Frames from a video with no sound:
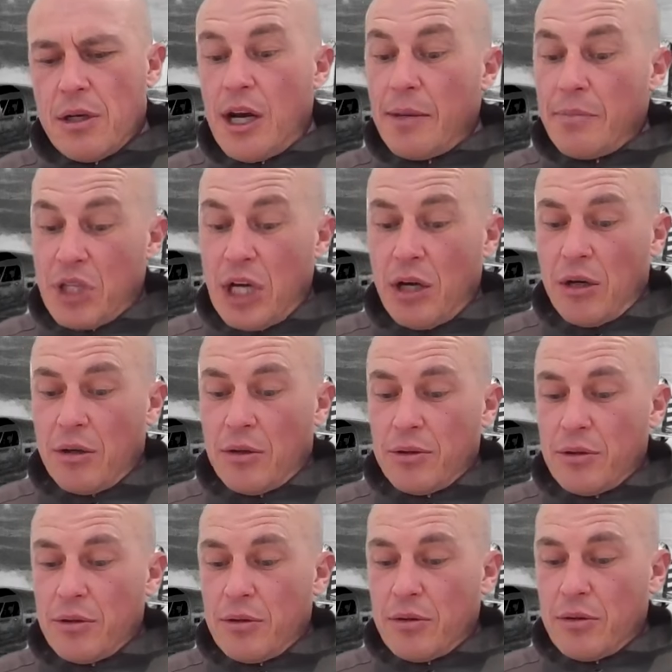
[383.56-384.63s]
I'm
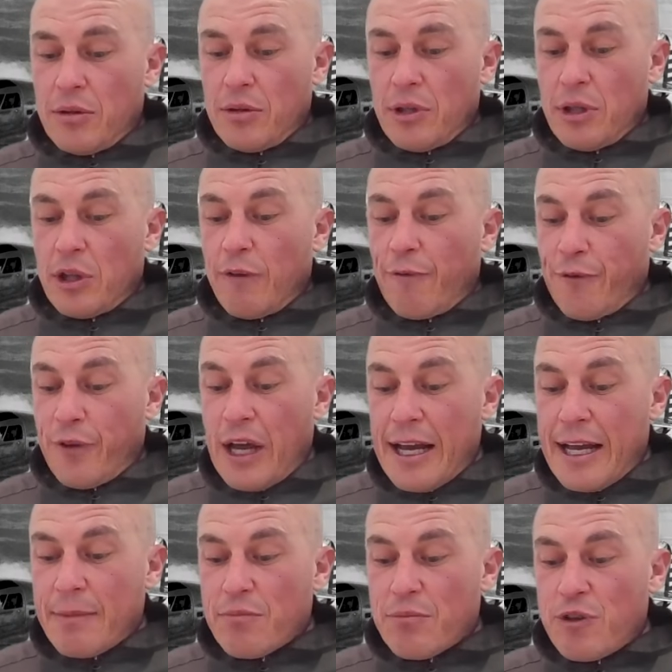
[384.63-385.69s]
told that the
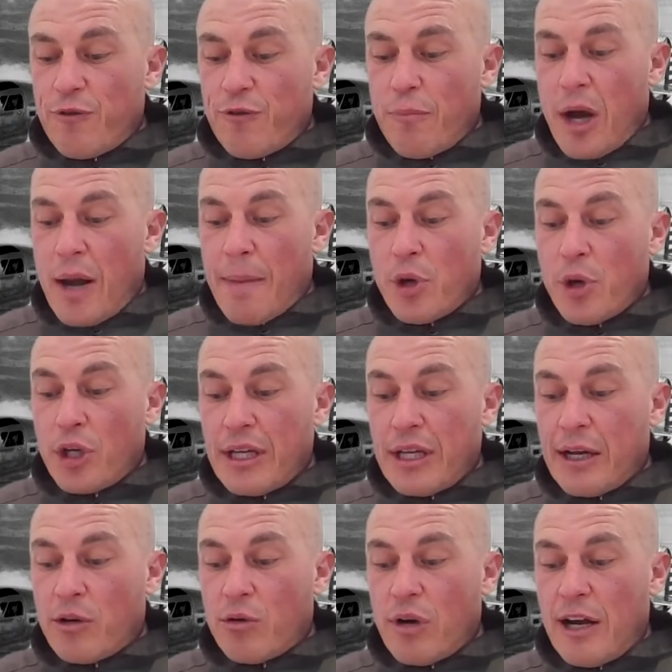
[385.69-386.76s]
flames from my
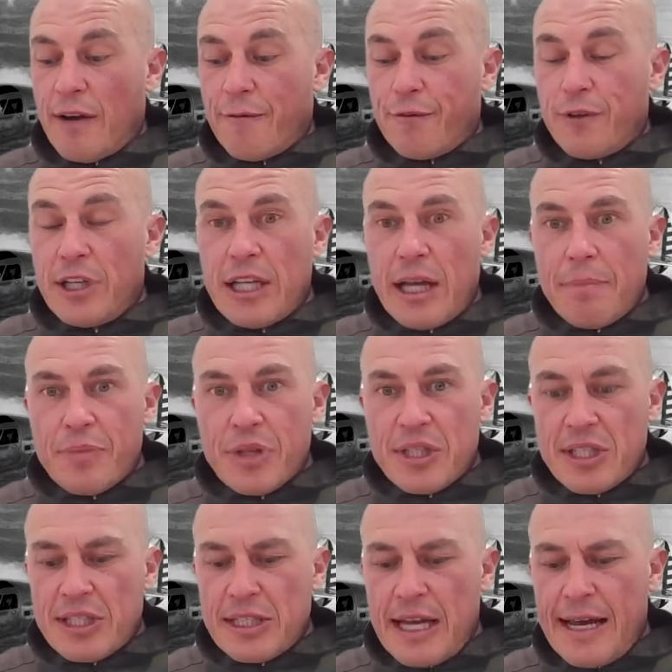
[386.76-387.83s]
burning aircraft lit up the
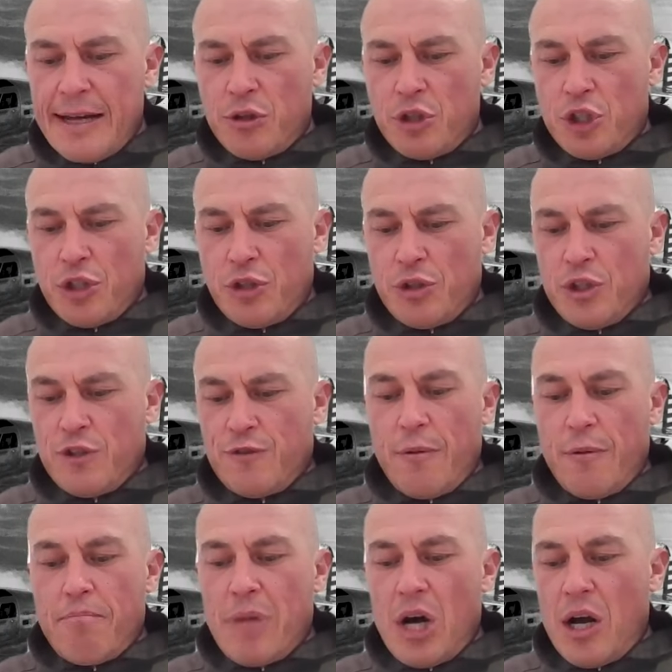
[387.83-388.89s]
sand dunes
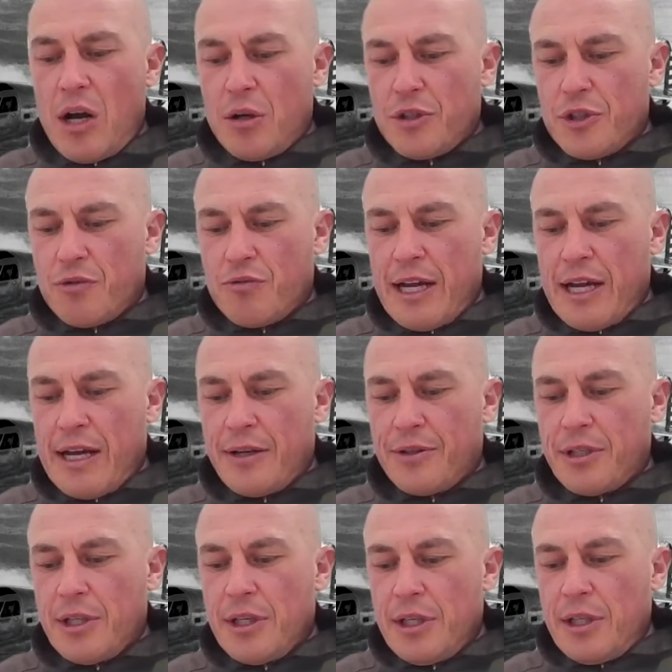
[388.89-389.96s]
for miles
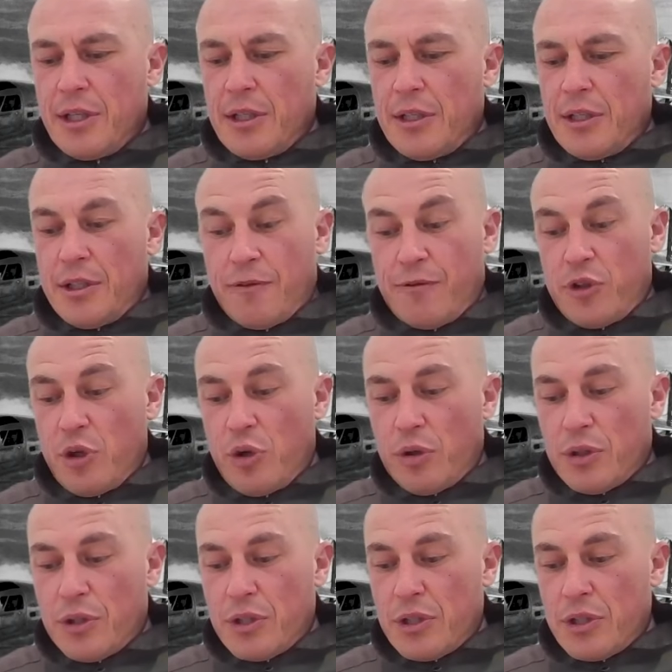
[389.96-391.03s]
around. And of
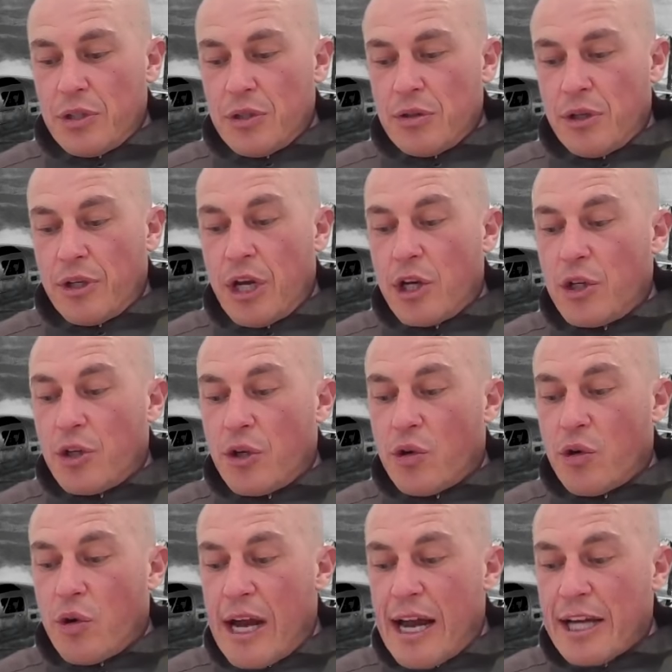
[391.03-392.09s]
course, not only the
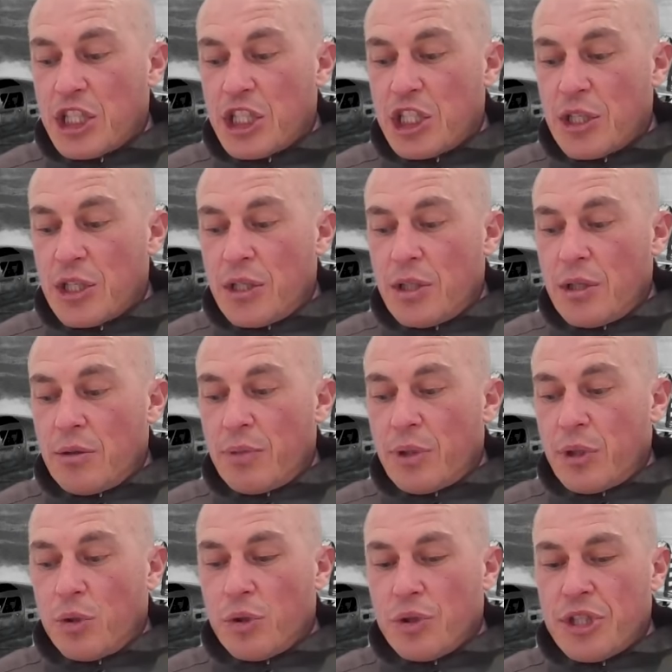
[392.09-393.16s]
crash,
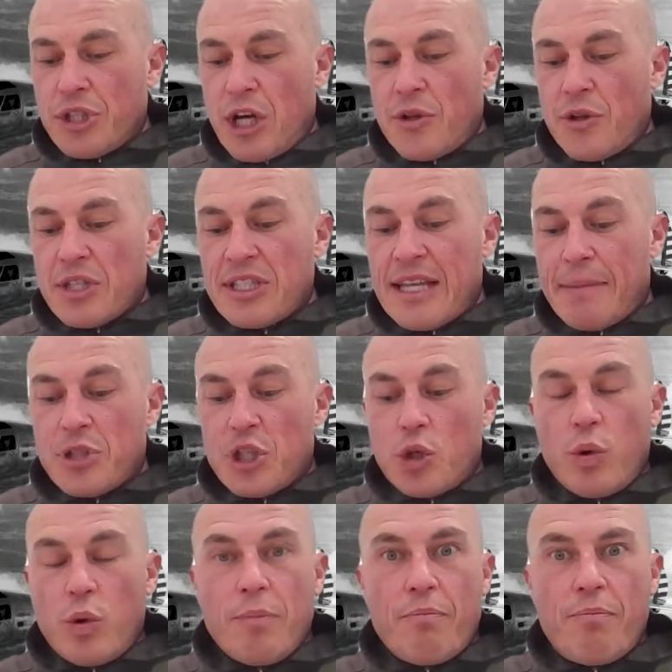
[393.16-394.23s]
but also the
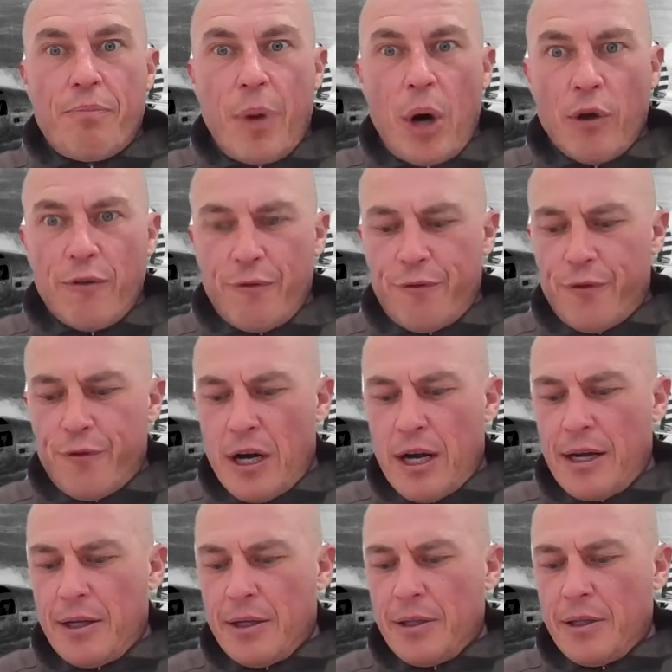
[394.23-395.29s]
subsequent
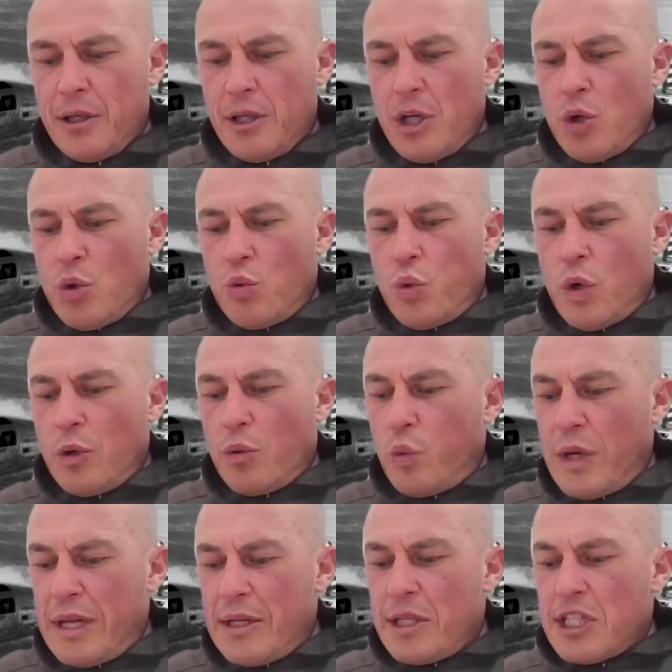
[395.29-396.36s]
bonfire were
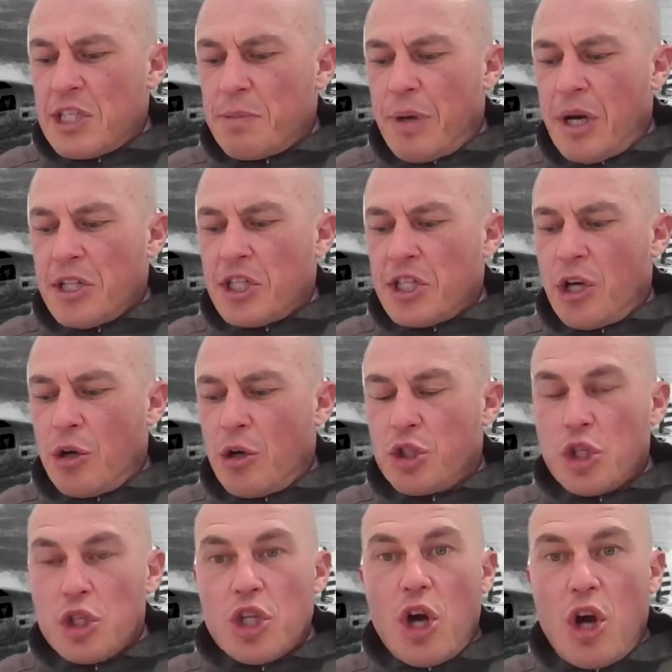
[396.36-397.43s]
witnessed by
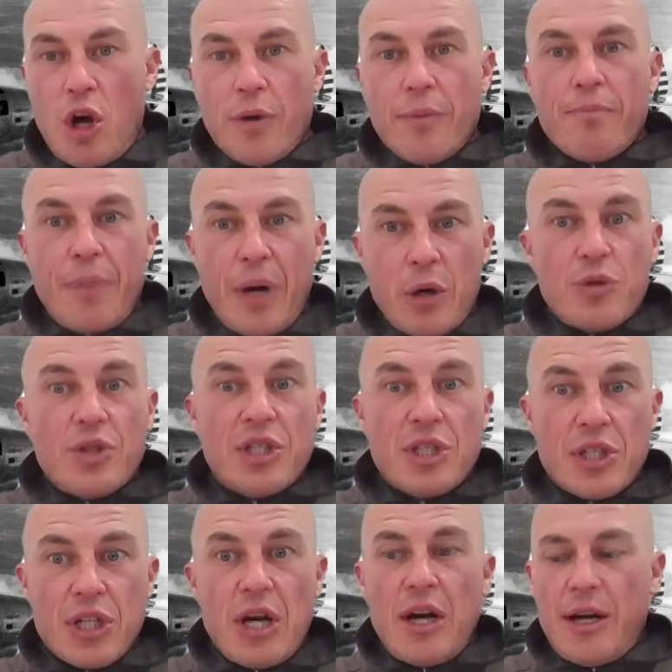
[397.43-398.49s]
soldiers on both
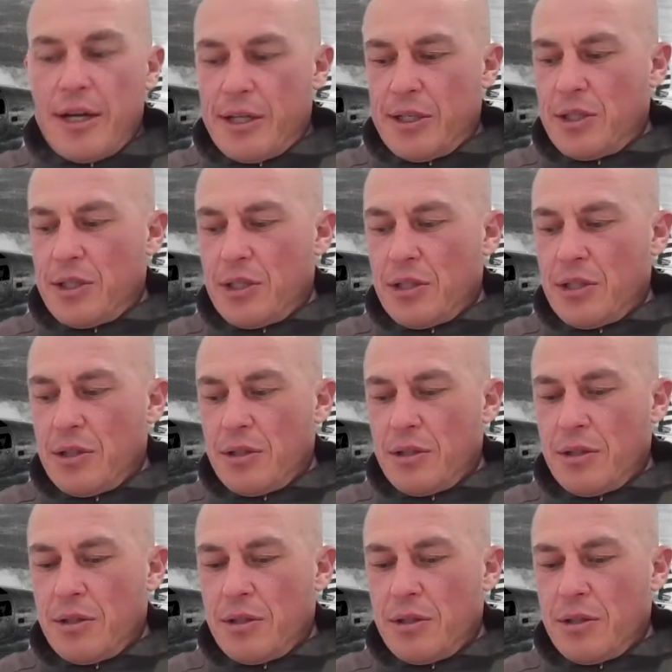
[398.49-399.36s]
sides.